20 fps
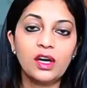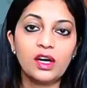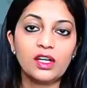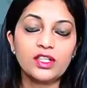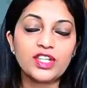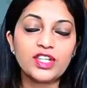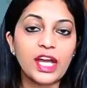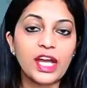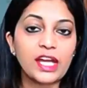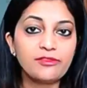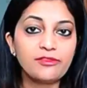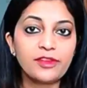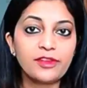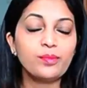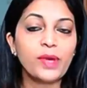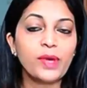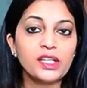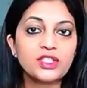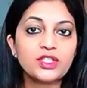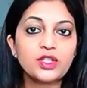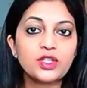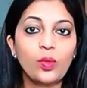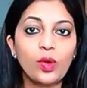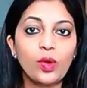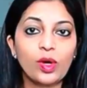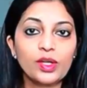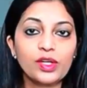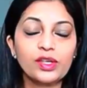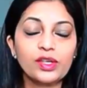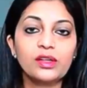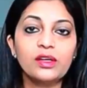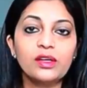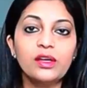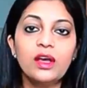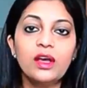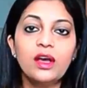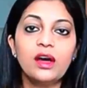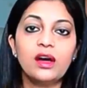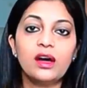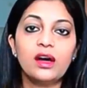Jan, Feb, March quarter,
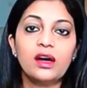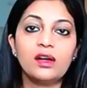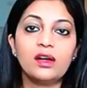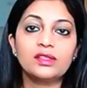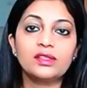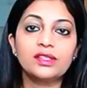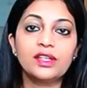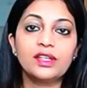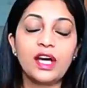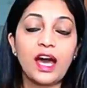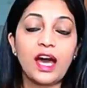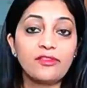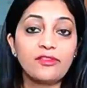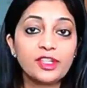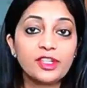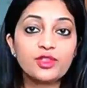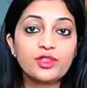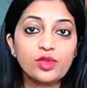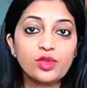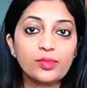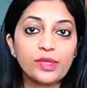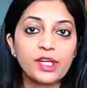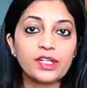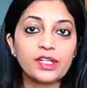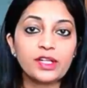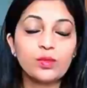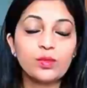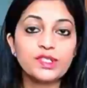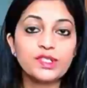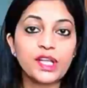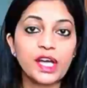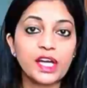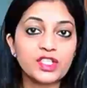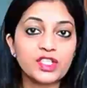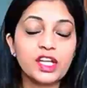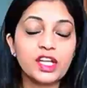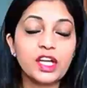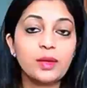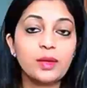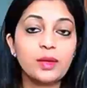the average room rental was
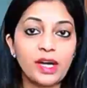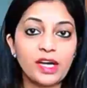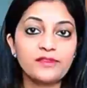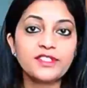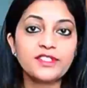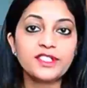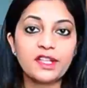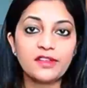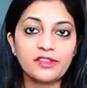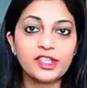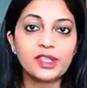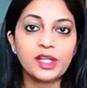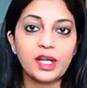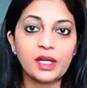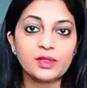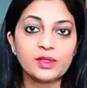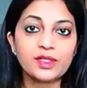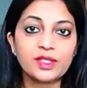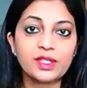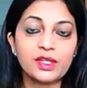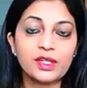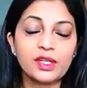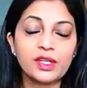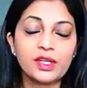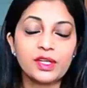actually above 7,000.